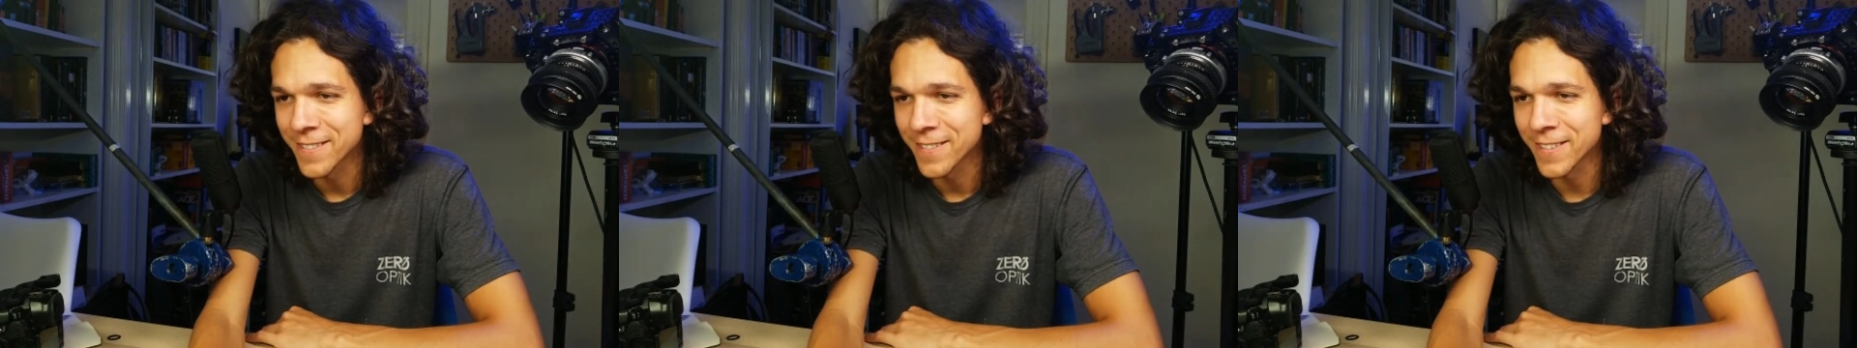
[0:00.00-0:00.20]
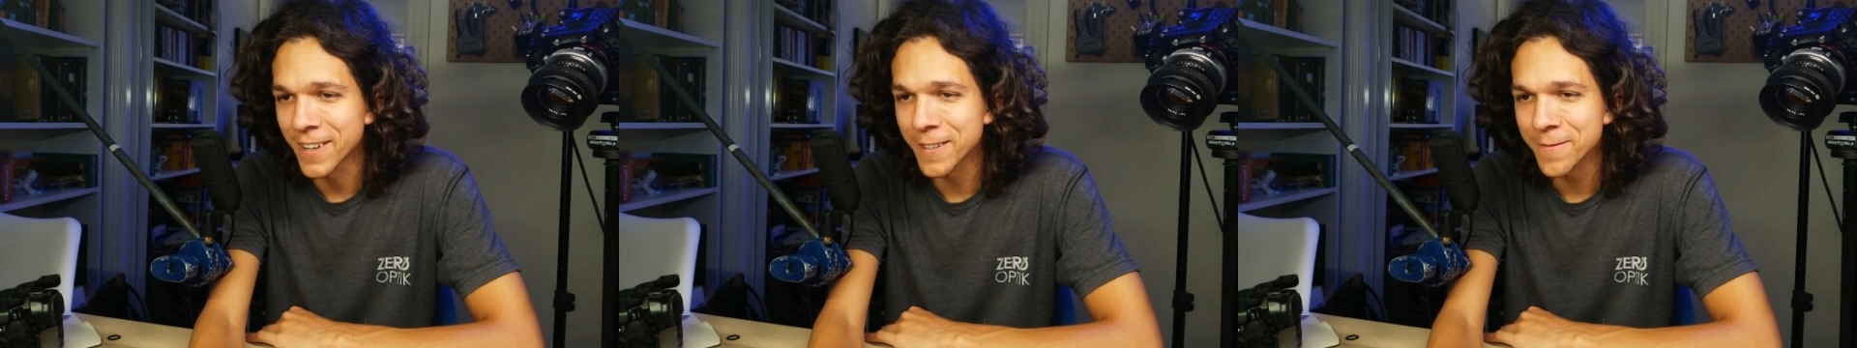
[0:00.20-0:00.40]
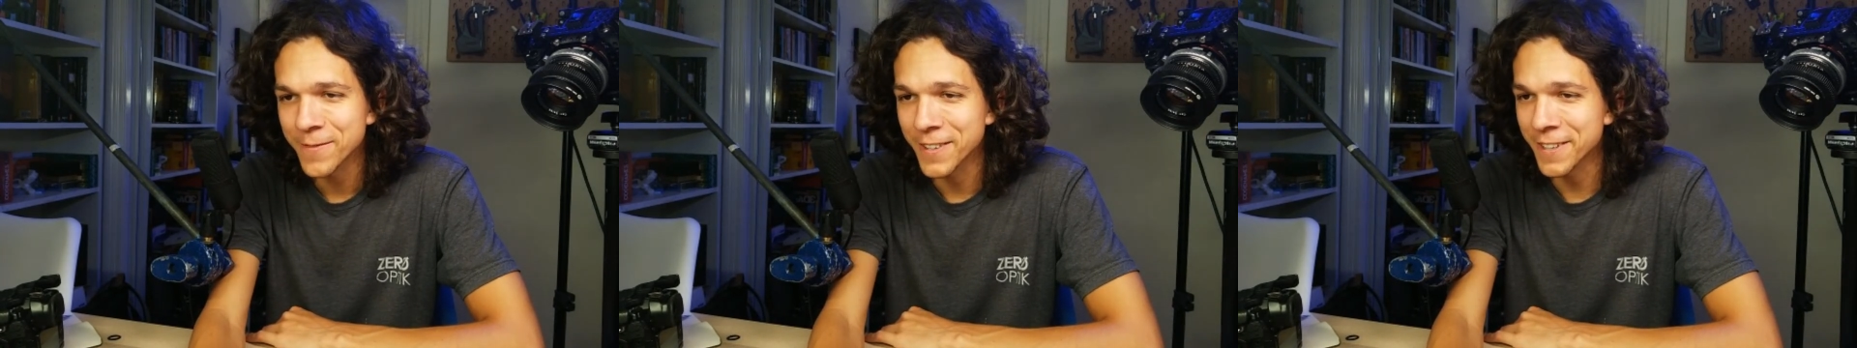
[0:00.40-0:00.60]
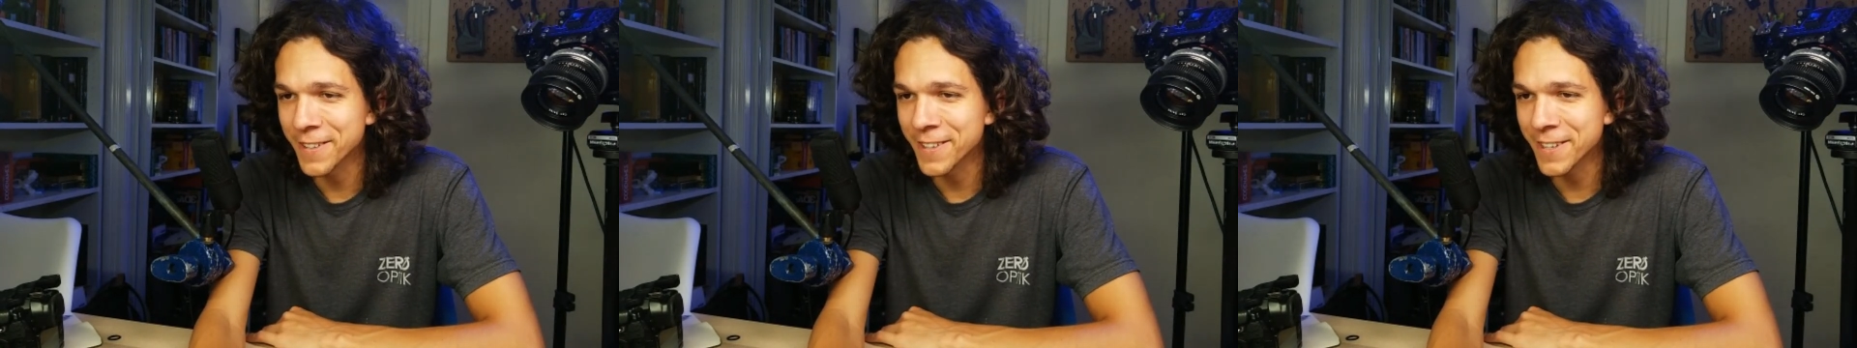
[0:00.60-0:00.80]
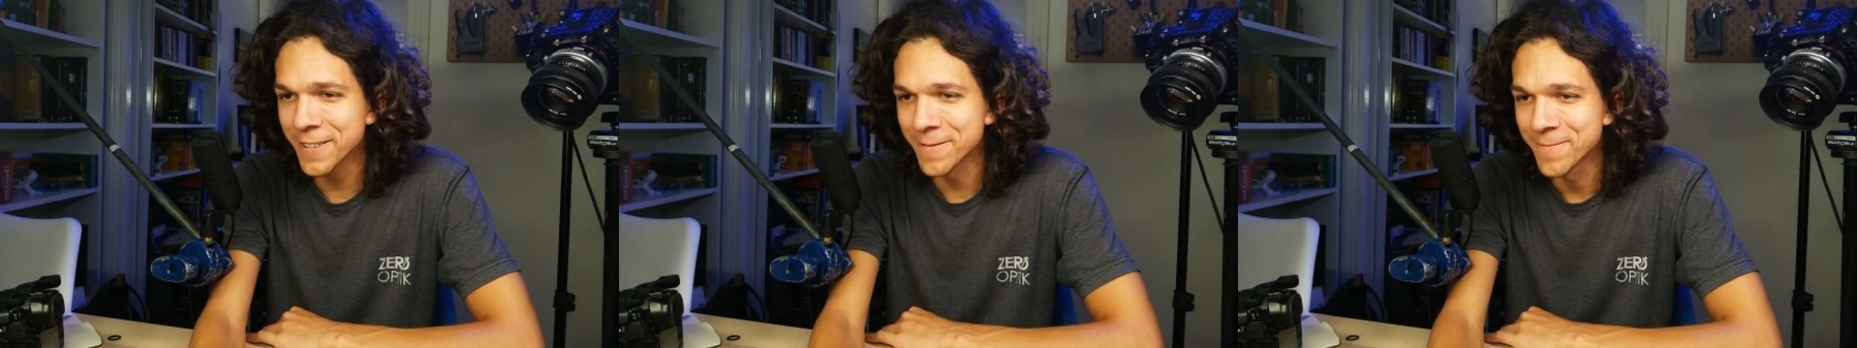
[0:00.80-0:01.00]
Well, there you
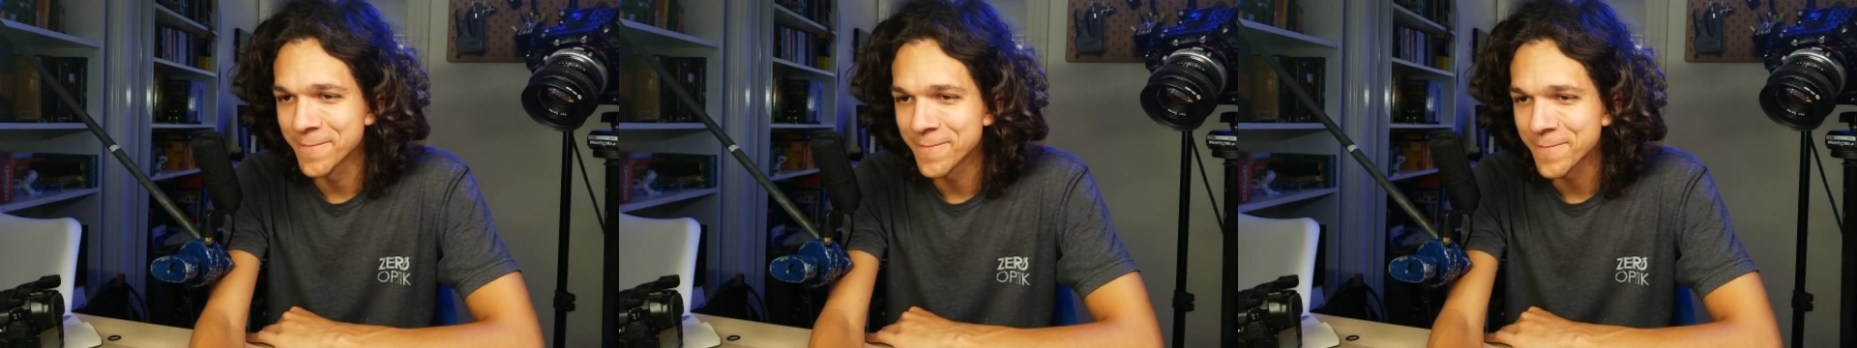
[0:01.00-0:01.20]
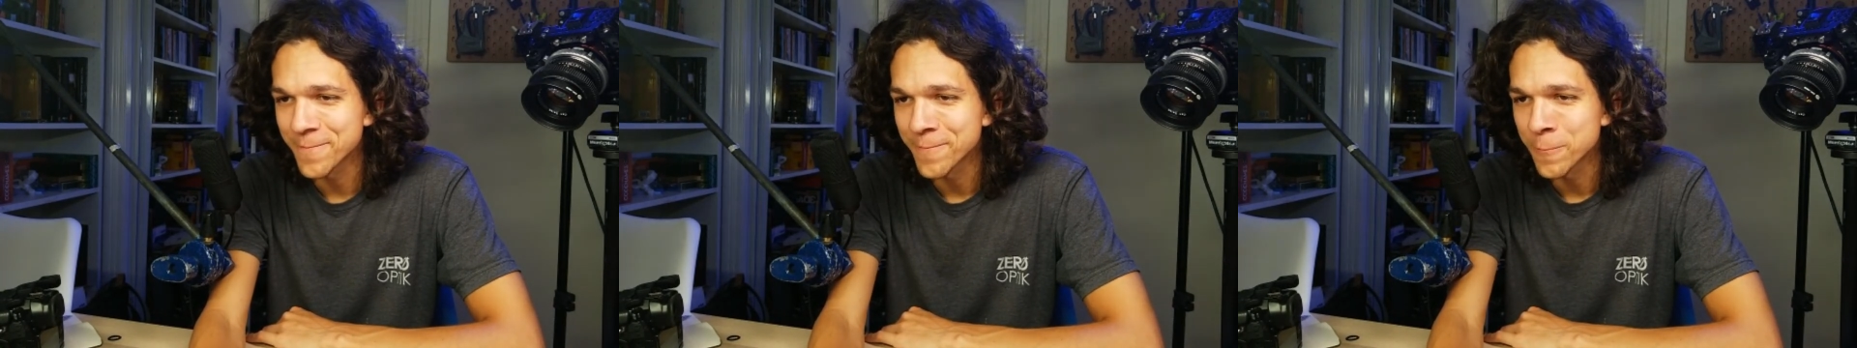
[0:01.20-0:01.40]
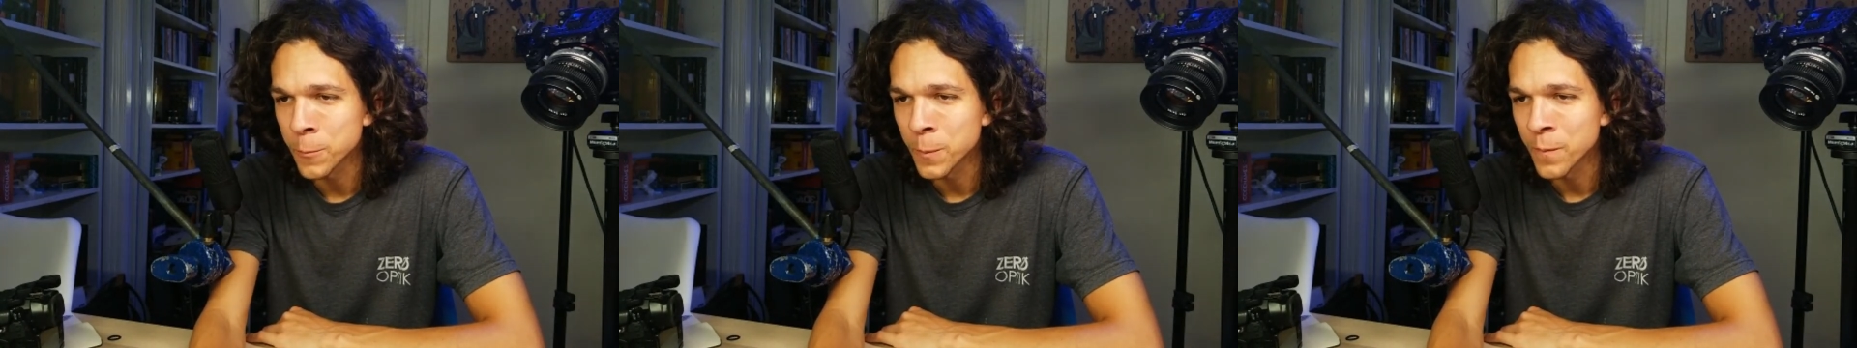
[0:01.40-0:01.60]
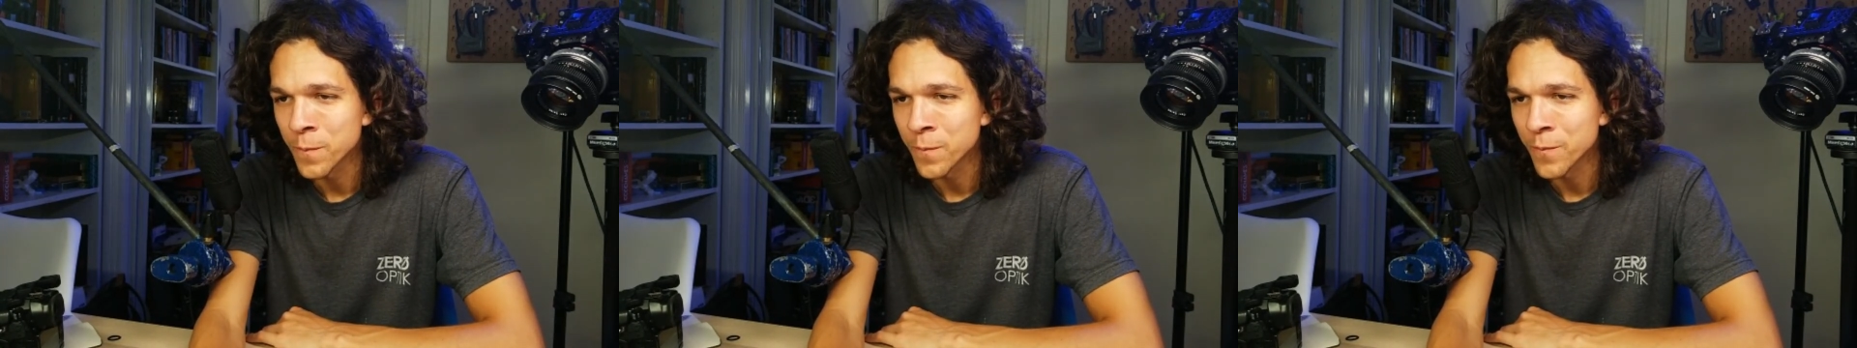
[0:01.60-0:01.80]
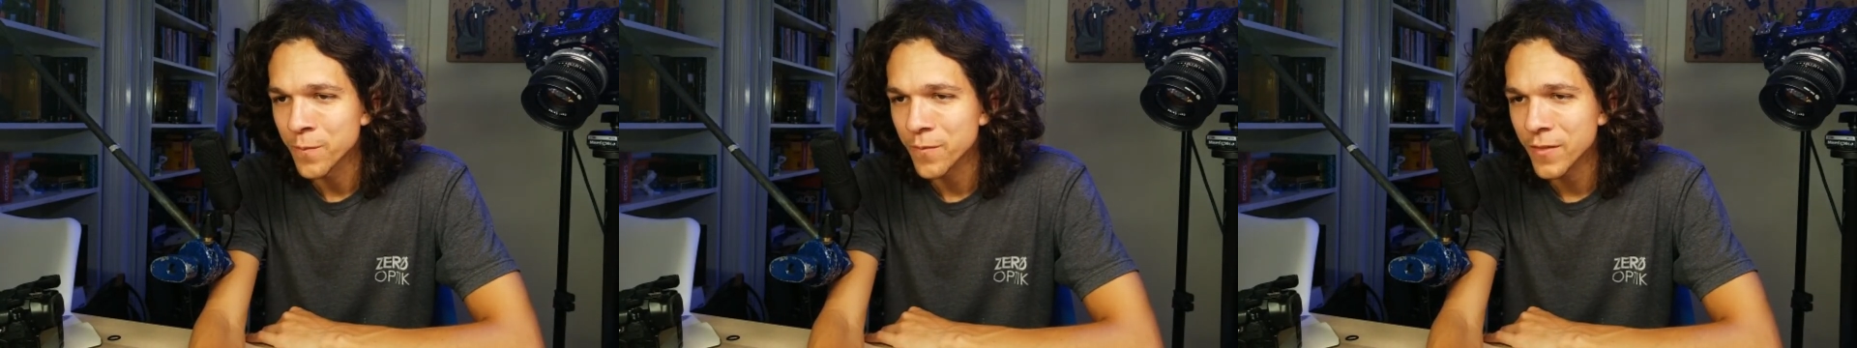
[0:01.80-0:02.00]
go.
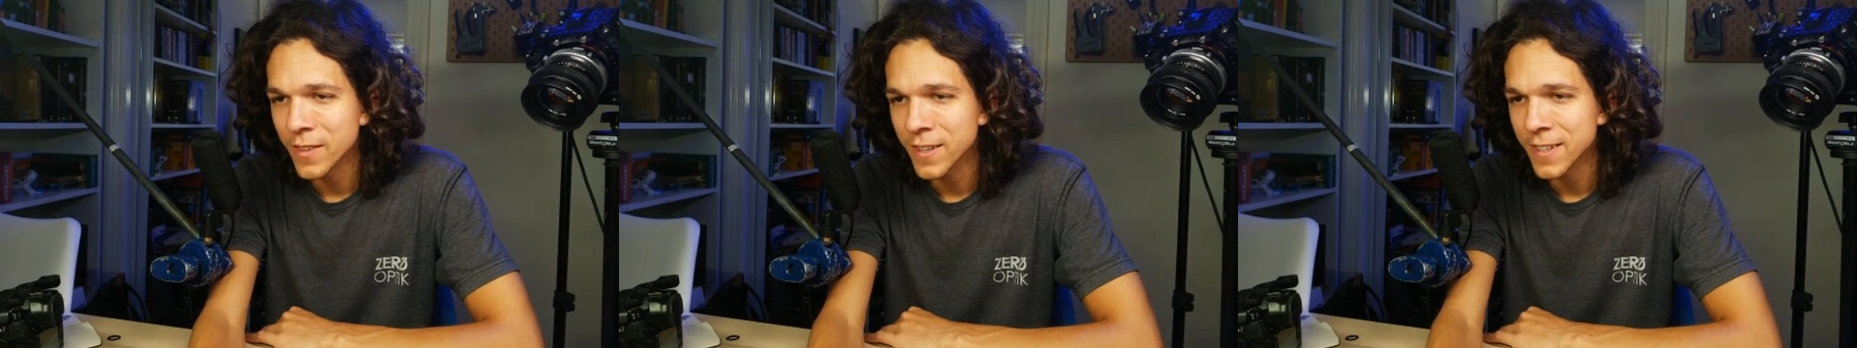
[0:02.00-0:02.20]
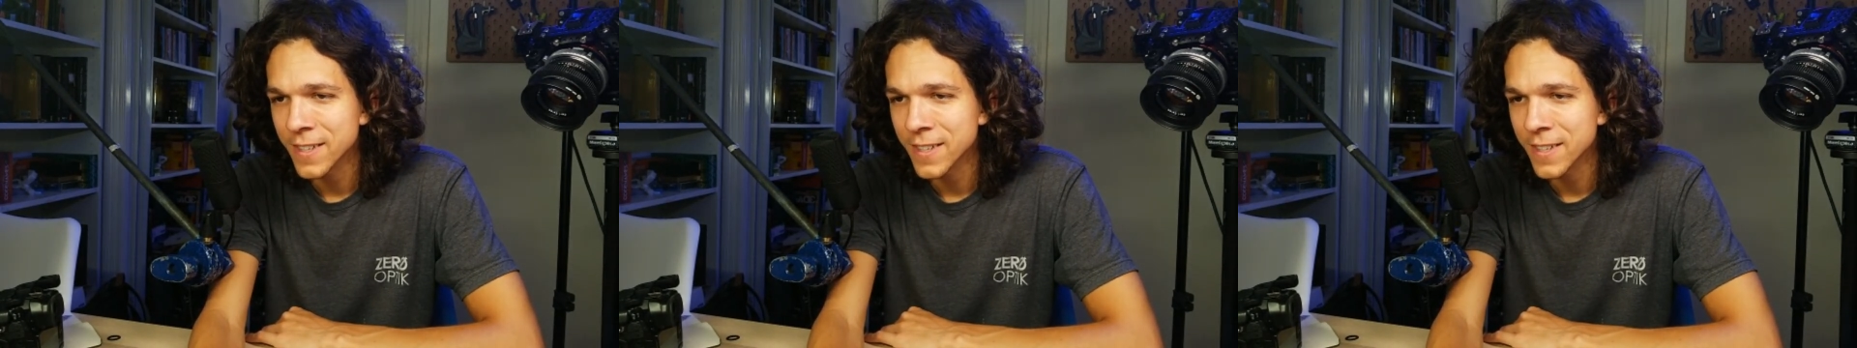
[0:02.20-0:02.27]
All